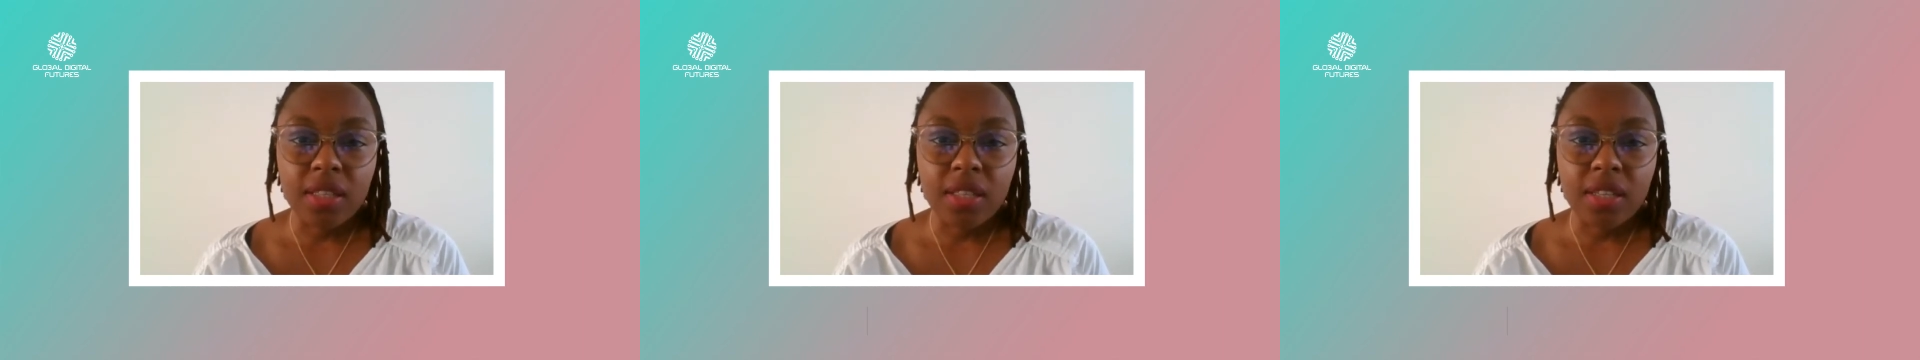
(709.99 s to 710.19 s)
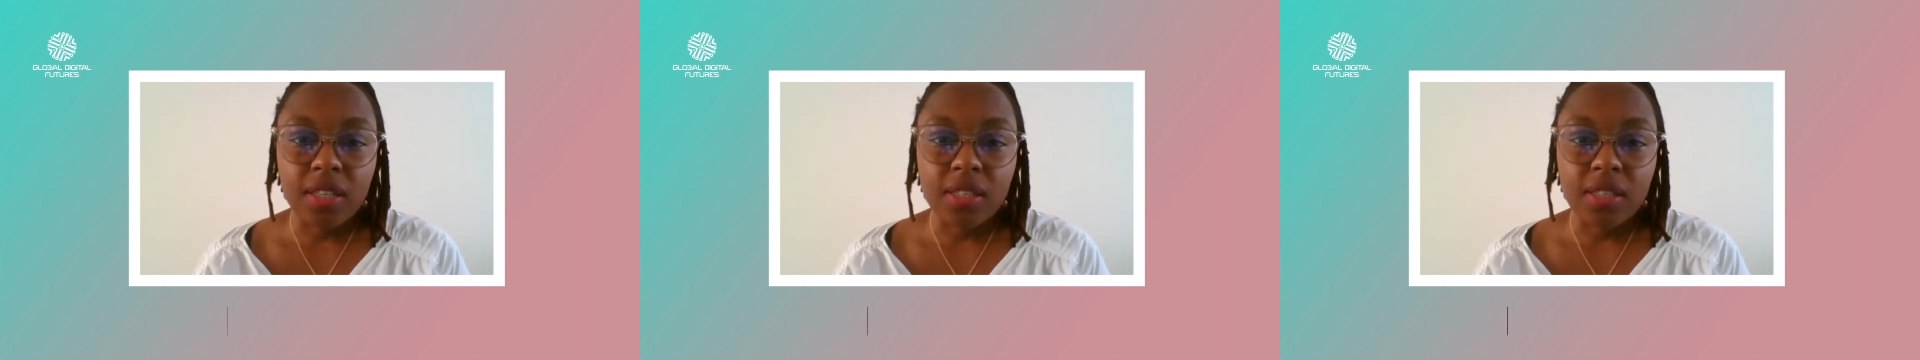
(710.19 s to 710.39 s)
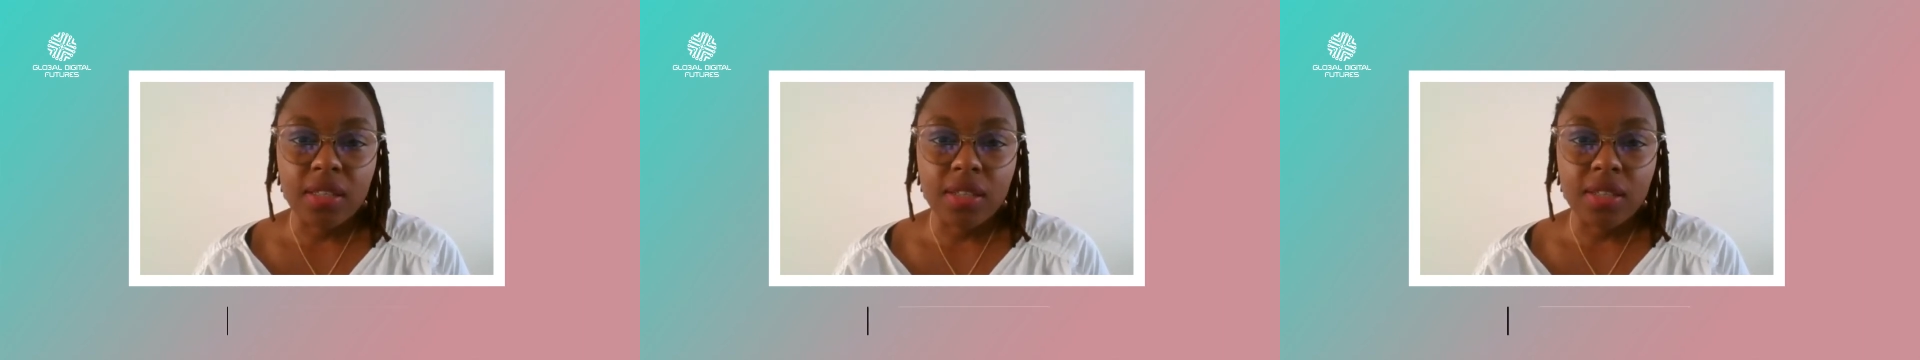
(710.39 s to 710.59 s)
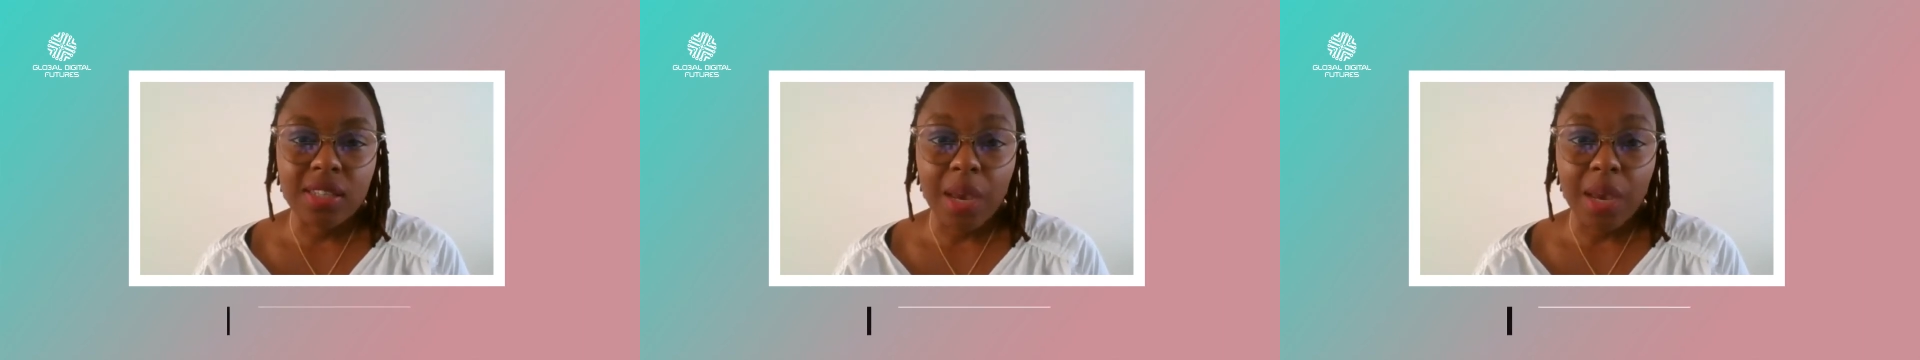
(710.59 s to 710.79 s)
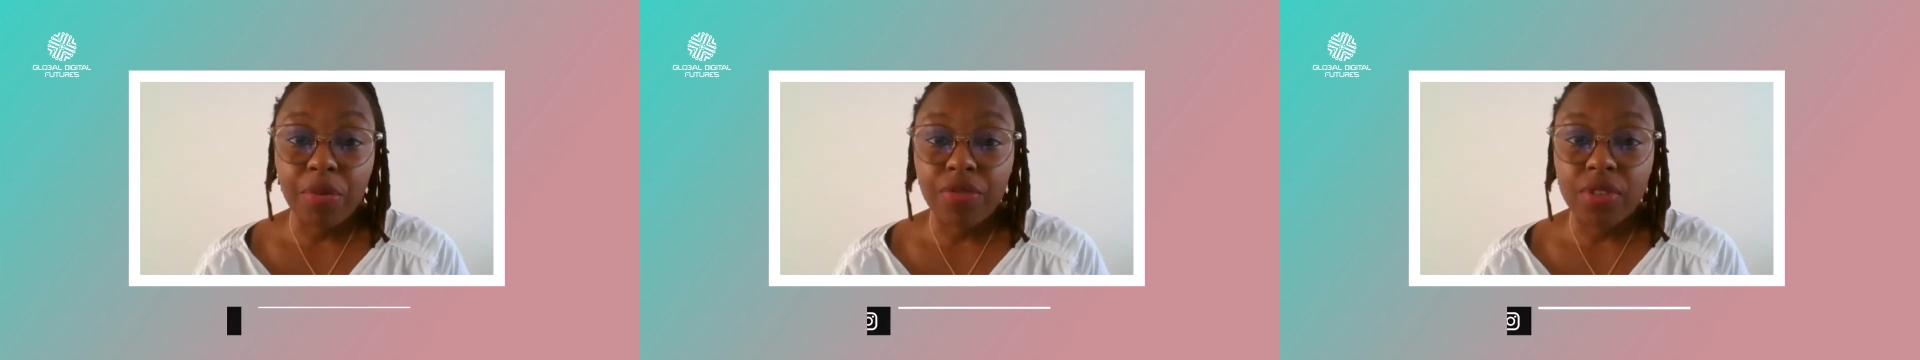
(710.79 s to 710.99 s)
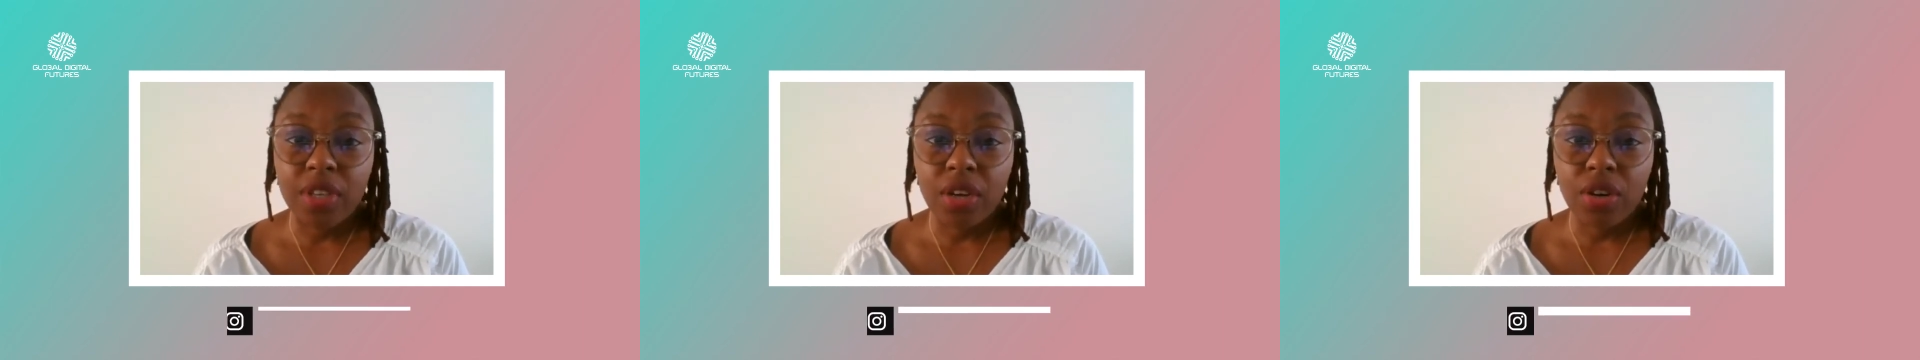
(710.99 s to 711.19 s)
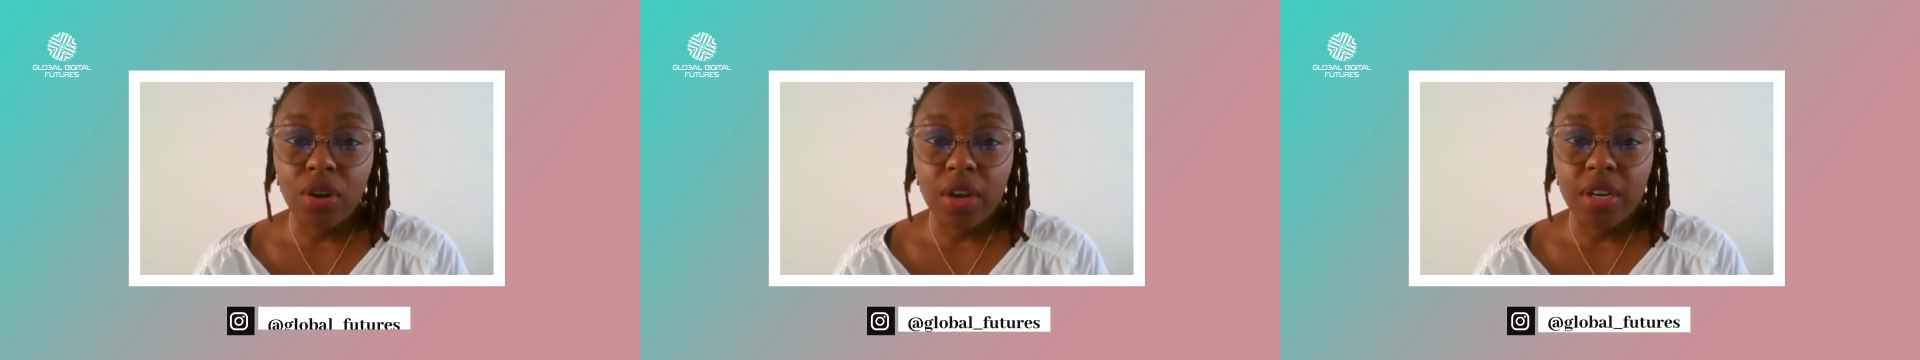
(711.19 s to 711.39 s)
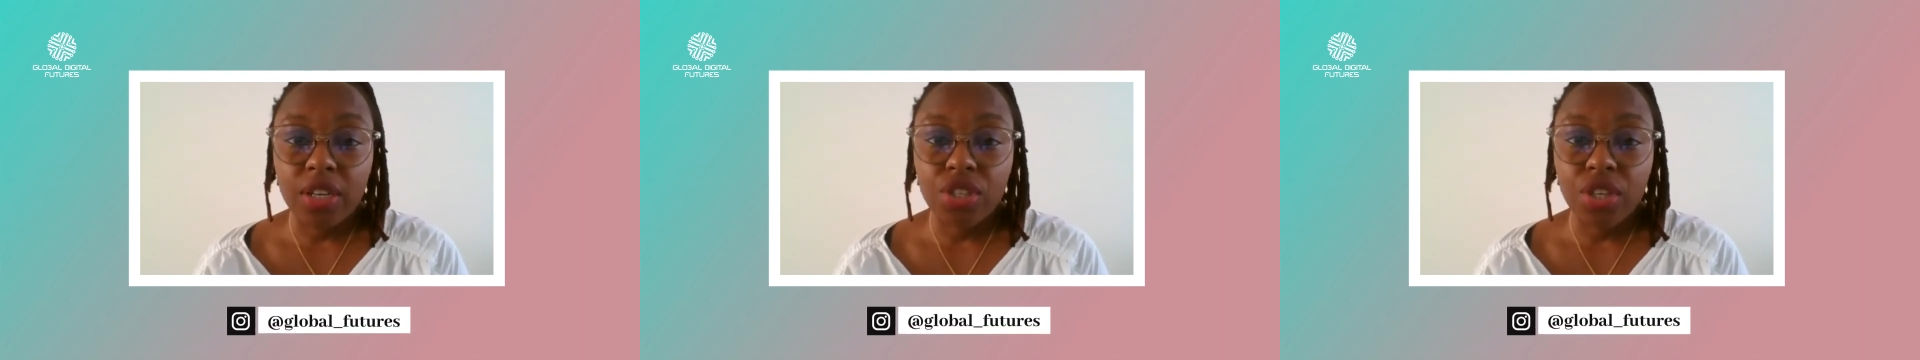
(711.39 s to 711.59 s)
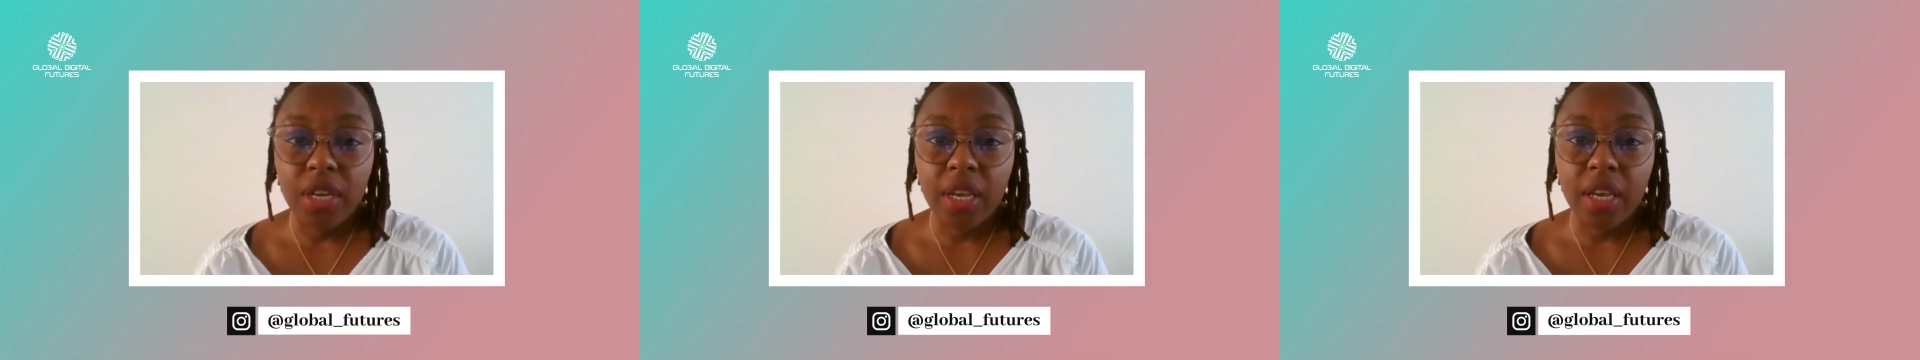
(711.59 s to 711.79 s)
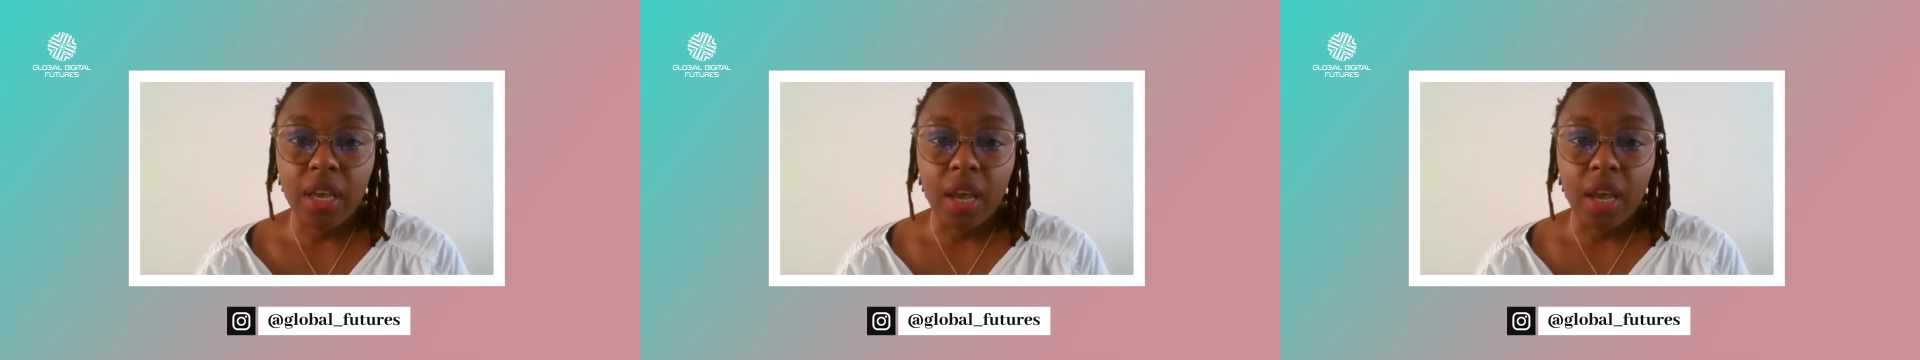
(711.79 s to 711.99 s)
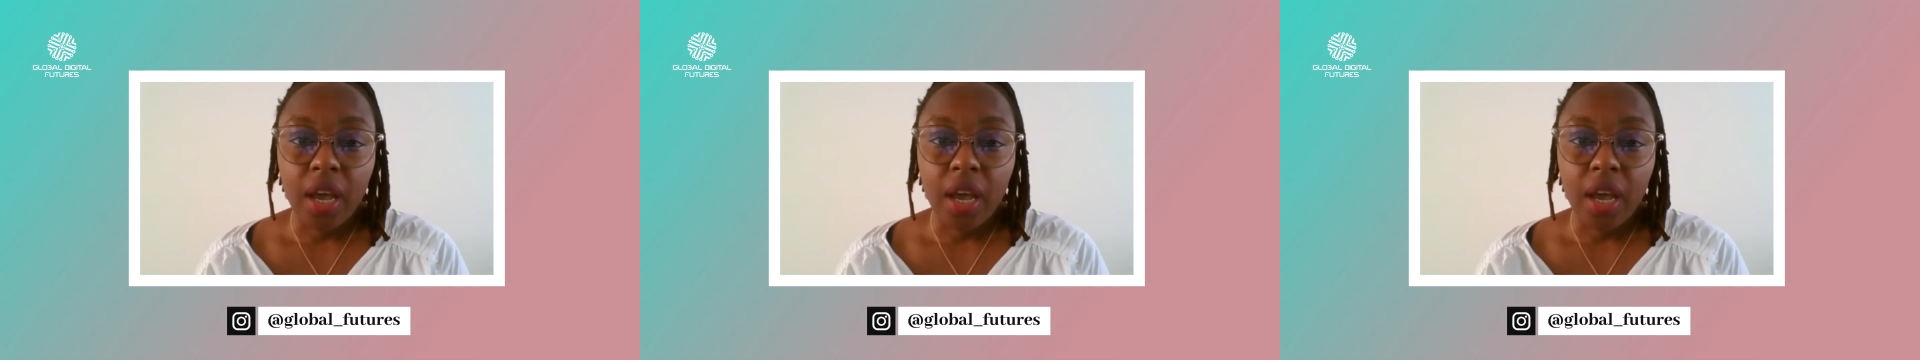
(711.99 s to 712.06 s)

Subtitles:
this type of technology,